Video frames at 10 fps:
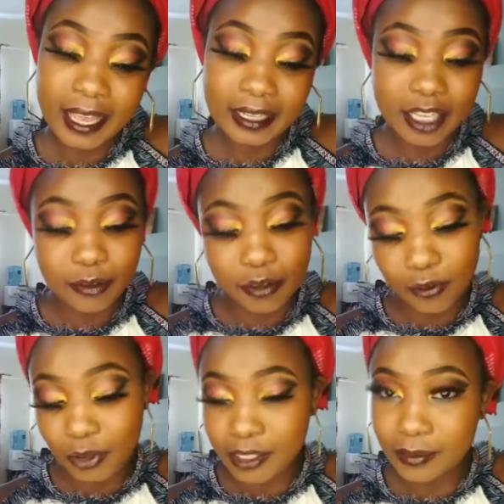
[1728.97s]
And if you've
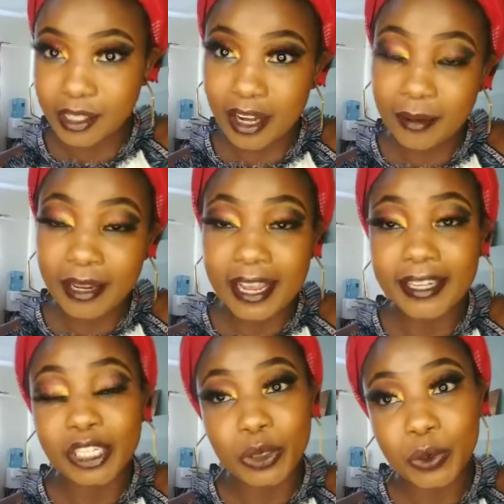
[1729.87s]
not subscribed,
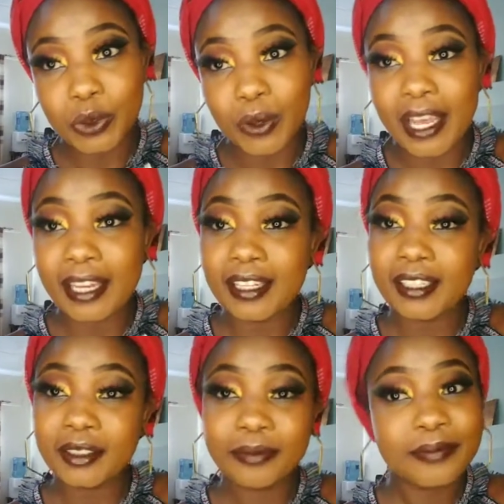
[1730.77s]
kindly do so. And
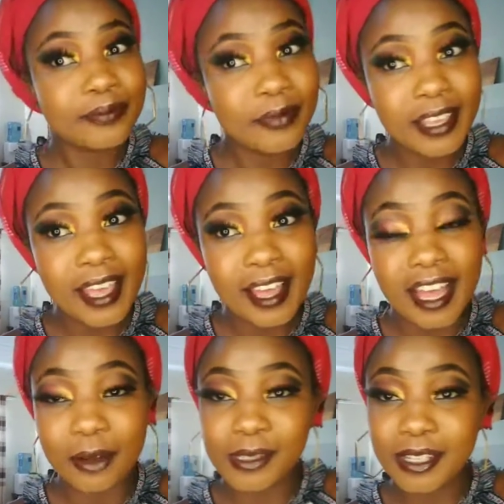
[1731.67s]
yeah,
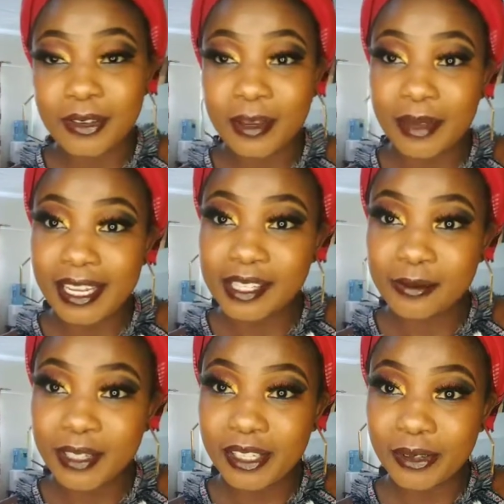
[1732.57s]
I'll see you in my next
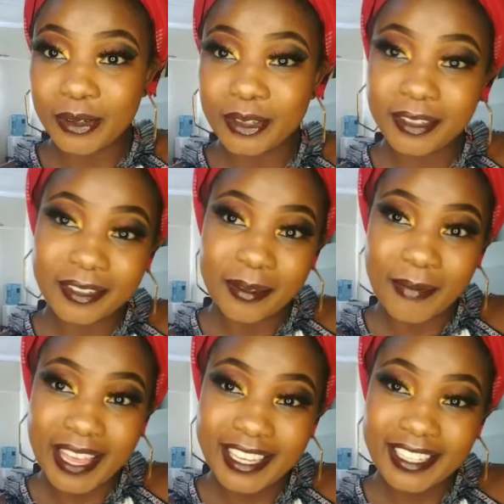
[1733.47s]
video.
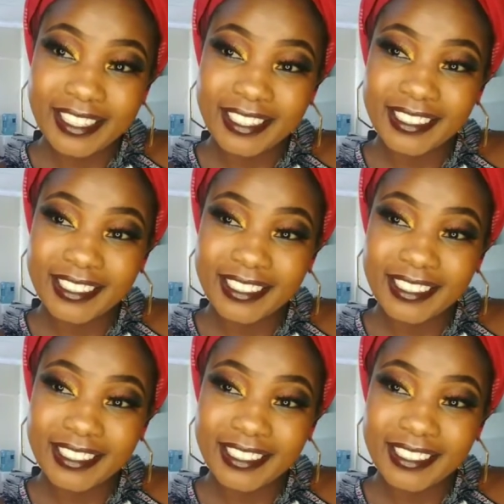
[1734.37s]
Bye.